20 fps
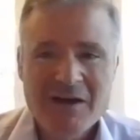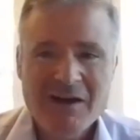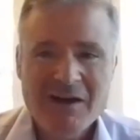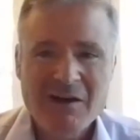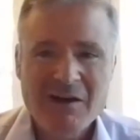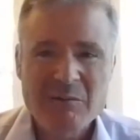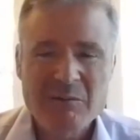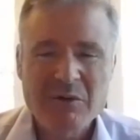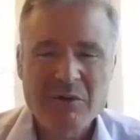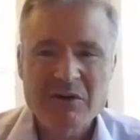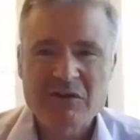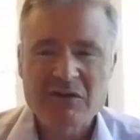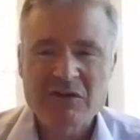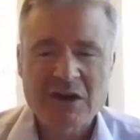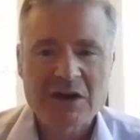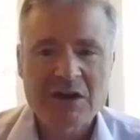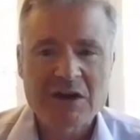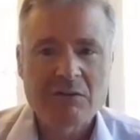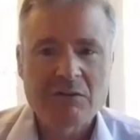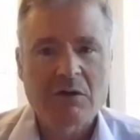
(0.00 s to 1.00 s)
but
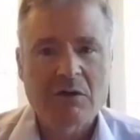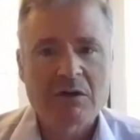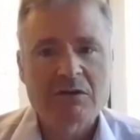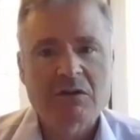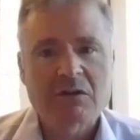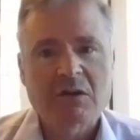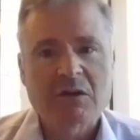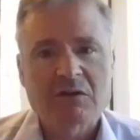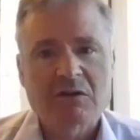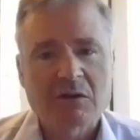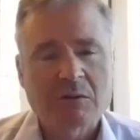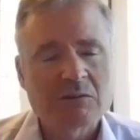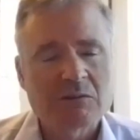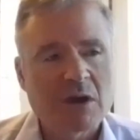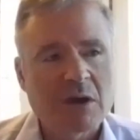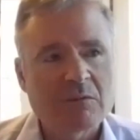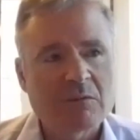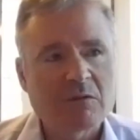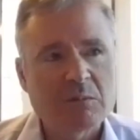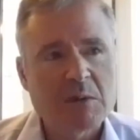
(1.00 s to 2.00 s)
second of all, I think
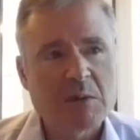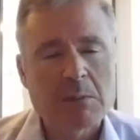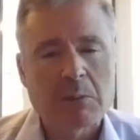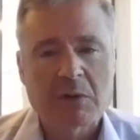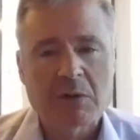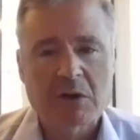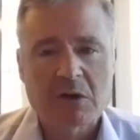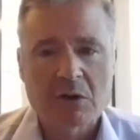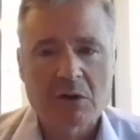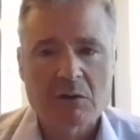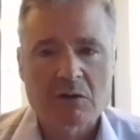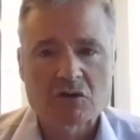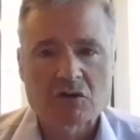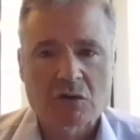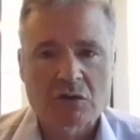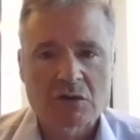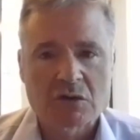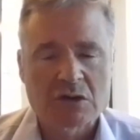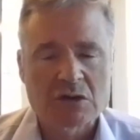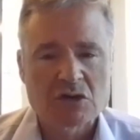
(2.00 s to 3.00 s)
sometimes people hear a
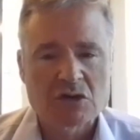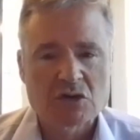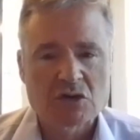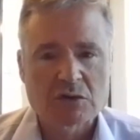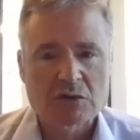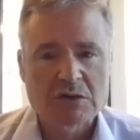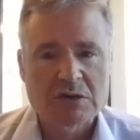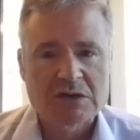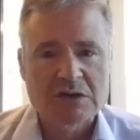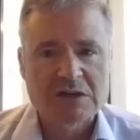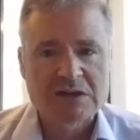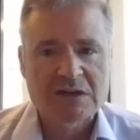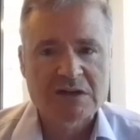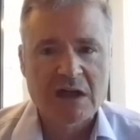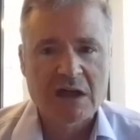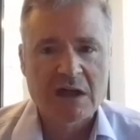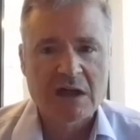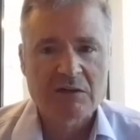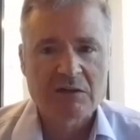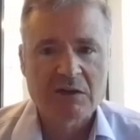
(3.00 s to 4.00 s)
trillion trees
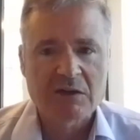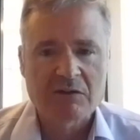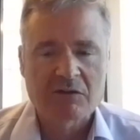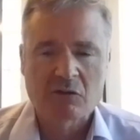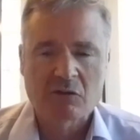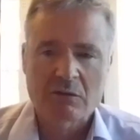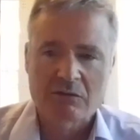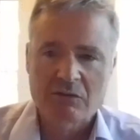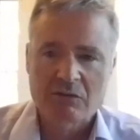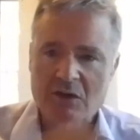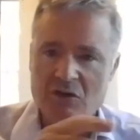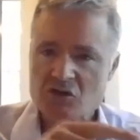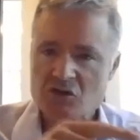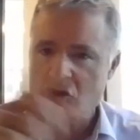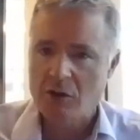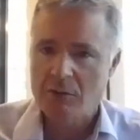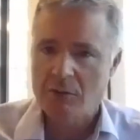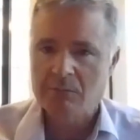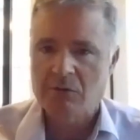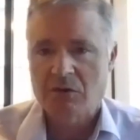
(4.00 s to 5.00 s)
and they've sort of then
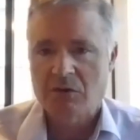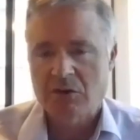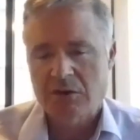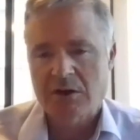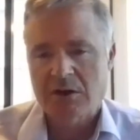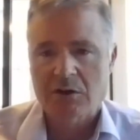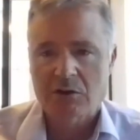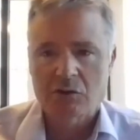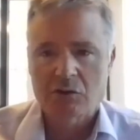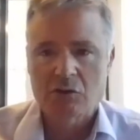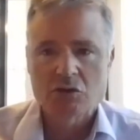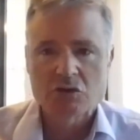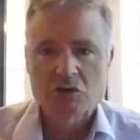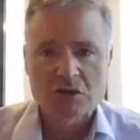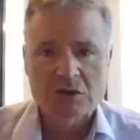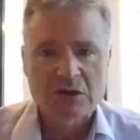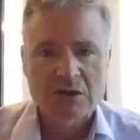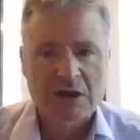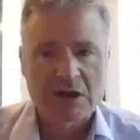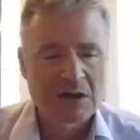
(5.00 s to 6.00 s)
jumped to the
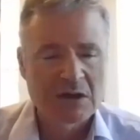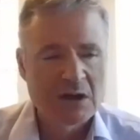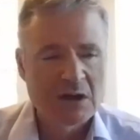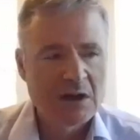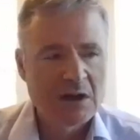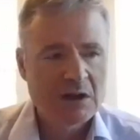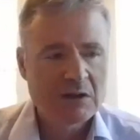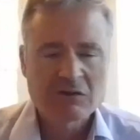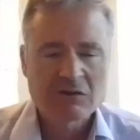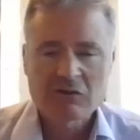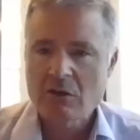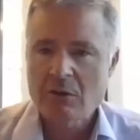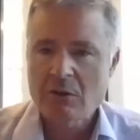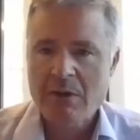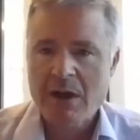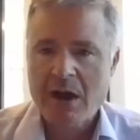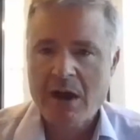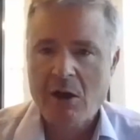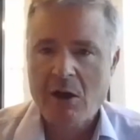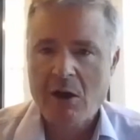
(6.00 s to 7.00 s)
conclusion that it's
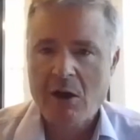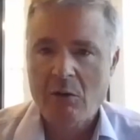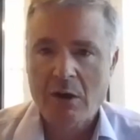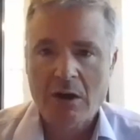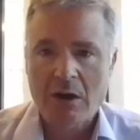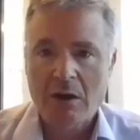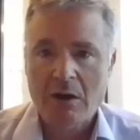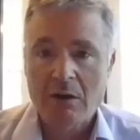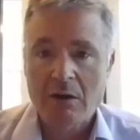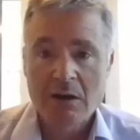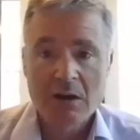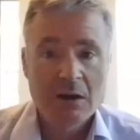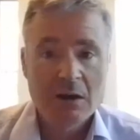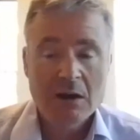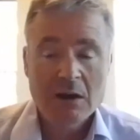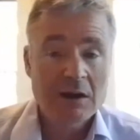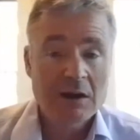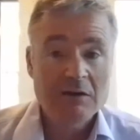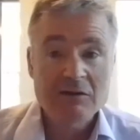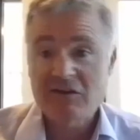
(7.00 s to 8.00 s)
somehow
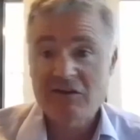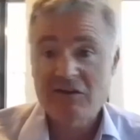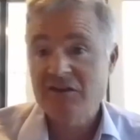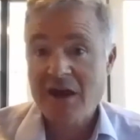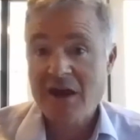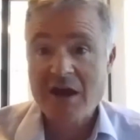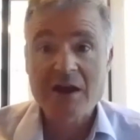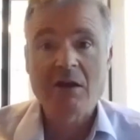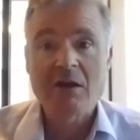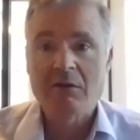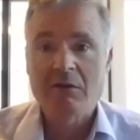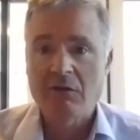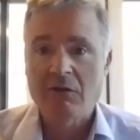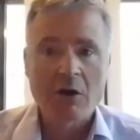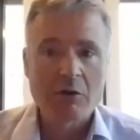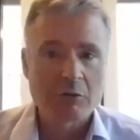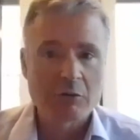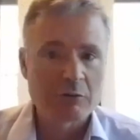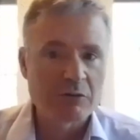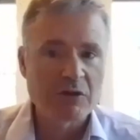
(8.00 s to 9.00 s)
instead of
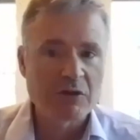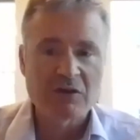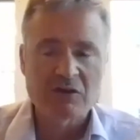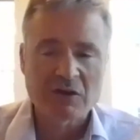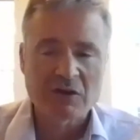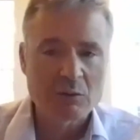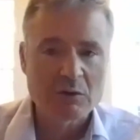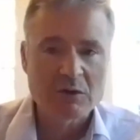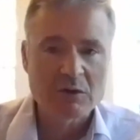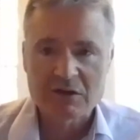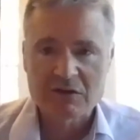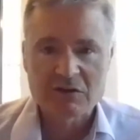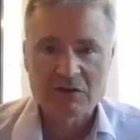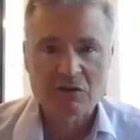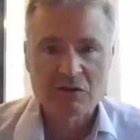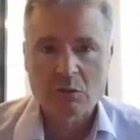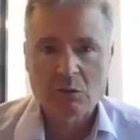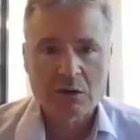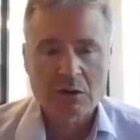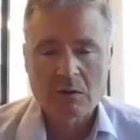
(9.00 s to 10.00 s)
other things that we need to
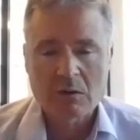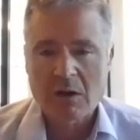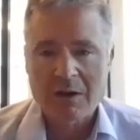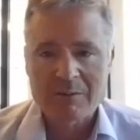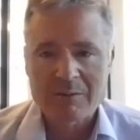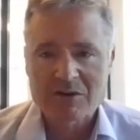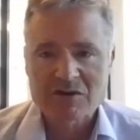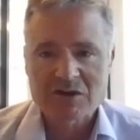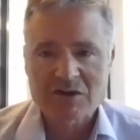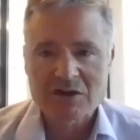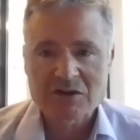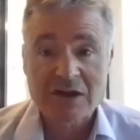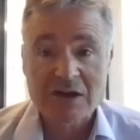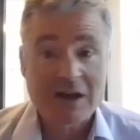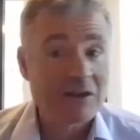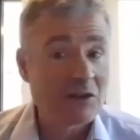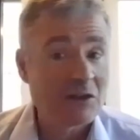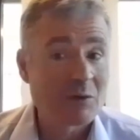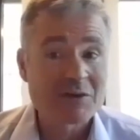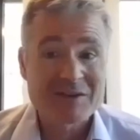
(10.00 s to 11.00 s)
do on climate change.
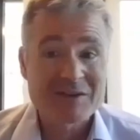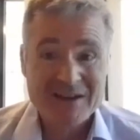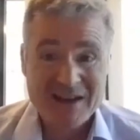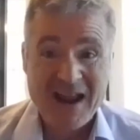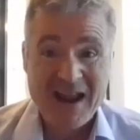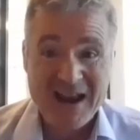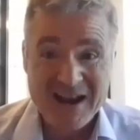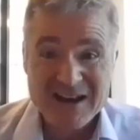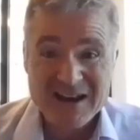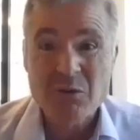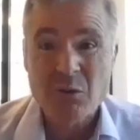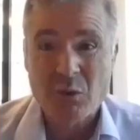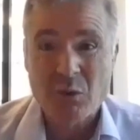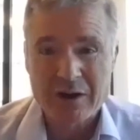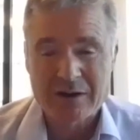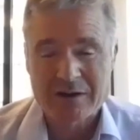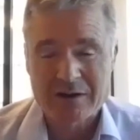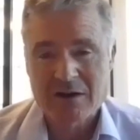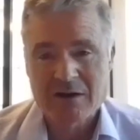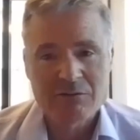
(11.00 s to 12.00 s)
And there isn't
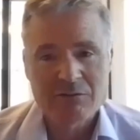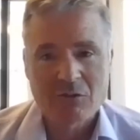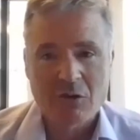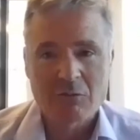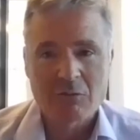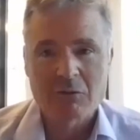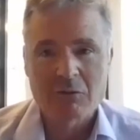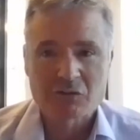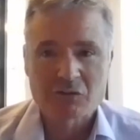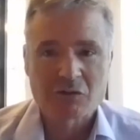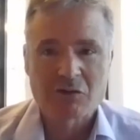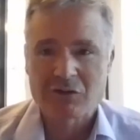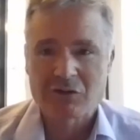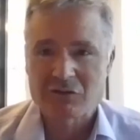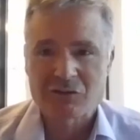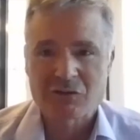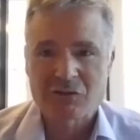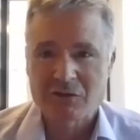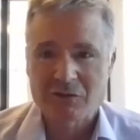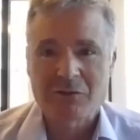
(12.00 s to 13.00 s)
anyone involved with Trillion
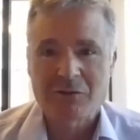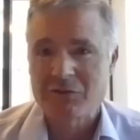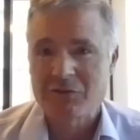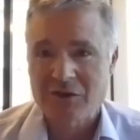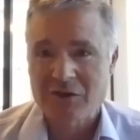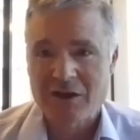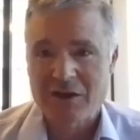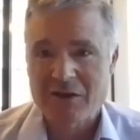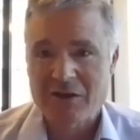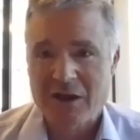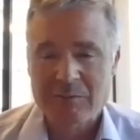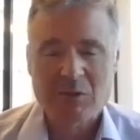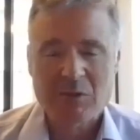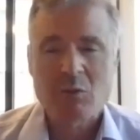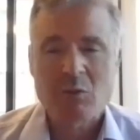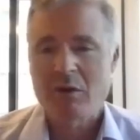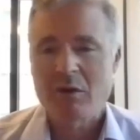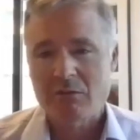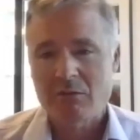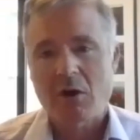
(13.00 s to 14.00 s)
Trees who's saying that. I mean,
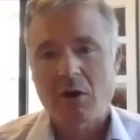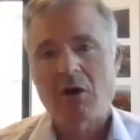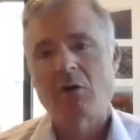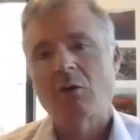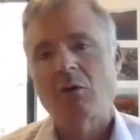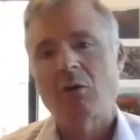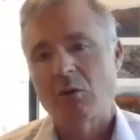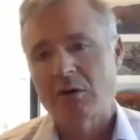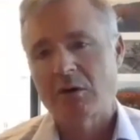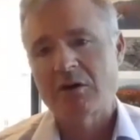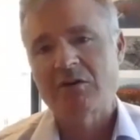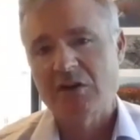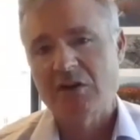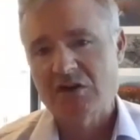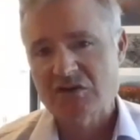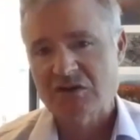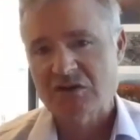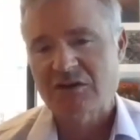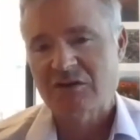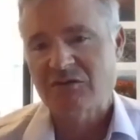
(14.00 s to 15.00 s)
one of our
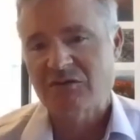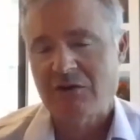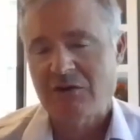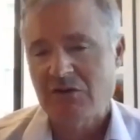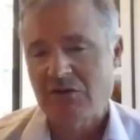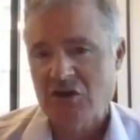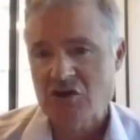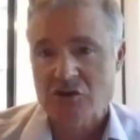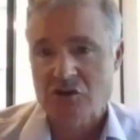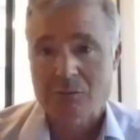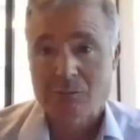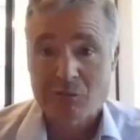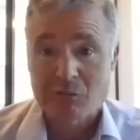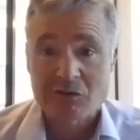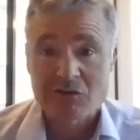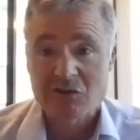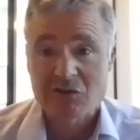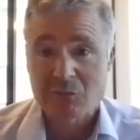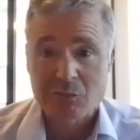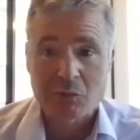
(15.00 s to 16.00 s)
organization's foundational
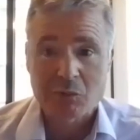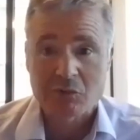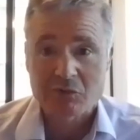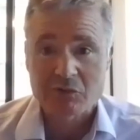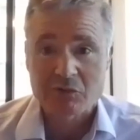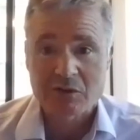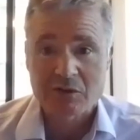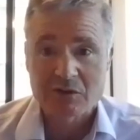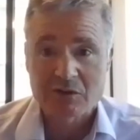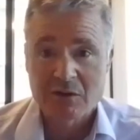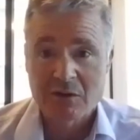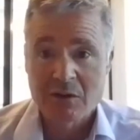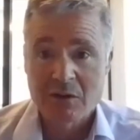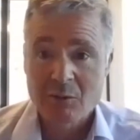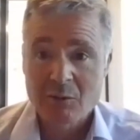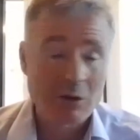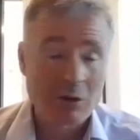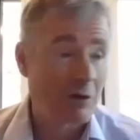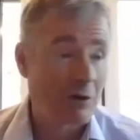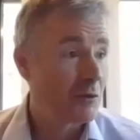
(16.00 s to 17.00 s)
principles is
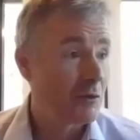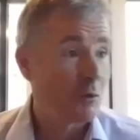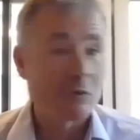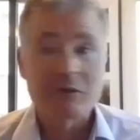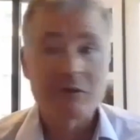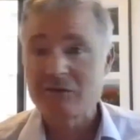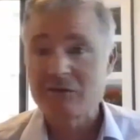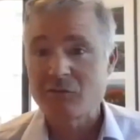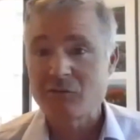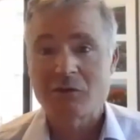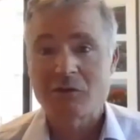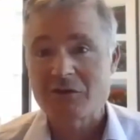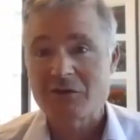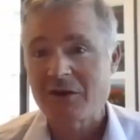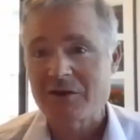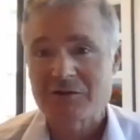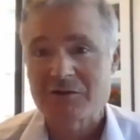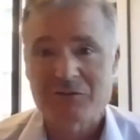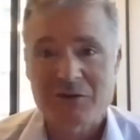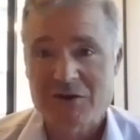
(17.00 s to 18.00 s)
we are the oldest forest
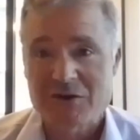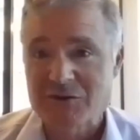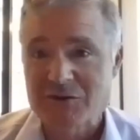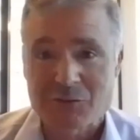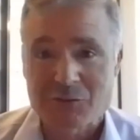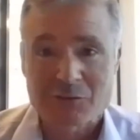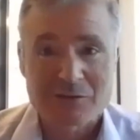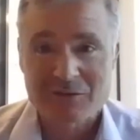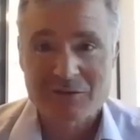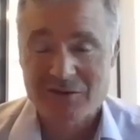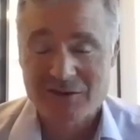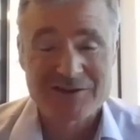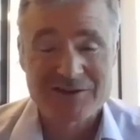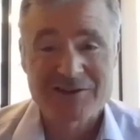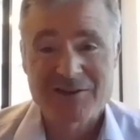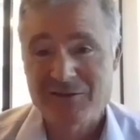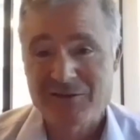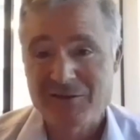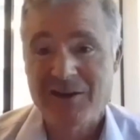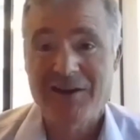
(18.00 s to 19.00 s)
conservation
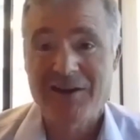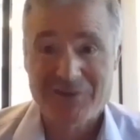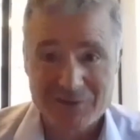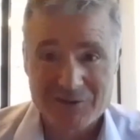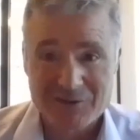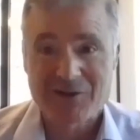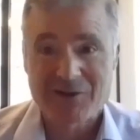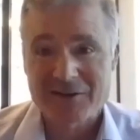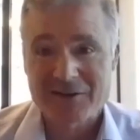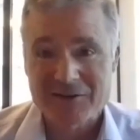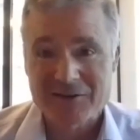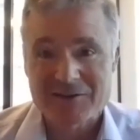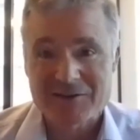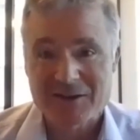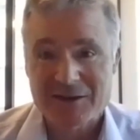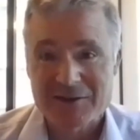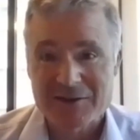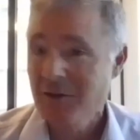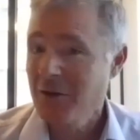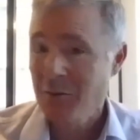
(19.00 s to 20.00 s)
organization in the United
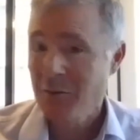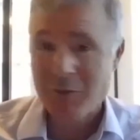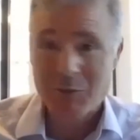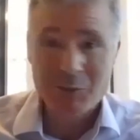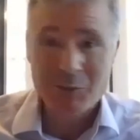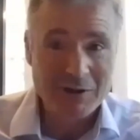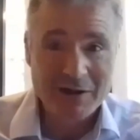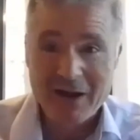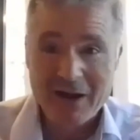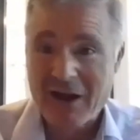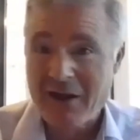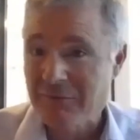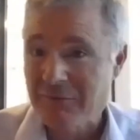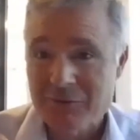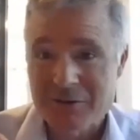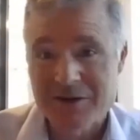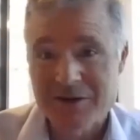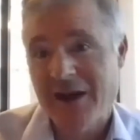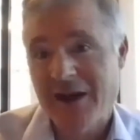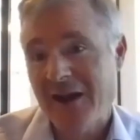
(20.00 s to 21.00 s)
States. We work
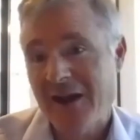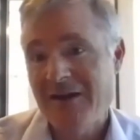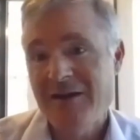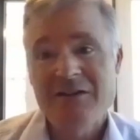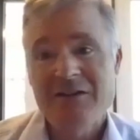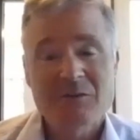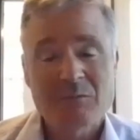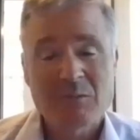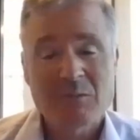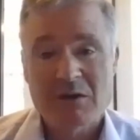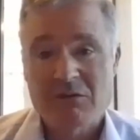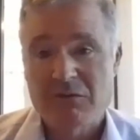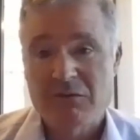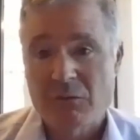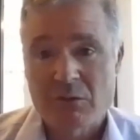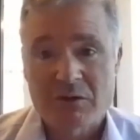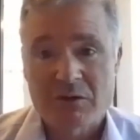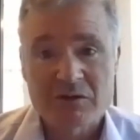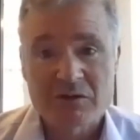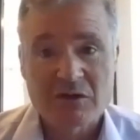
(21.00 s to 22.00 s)
every day to make
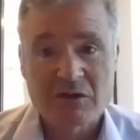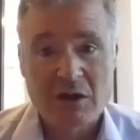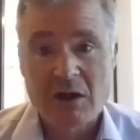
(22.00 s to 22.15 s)
forest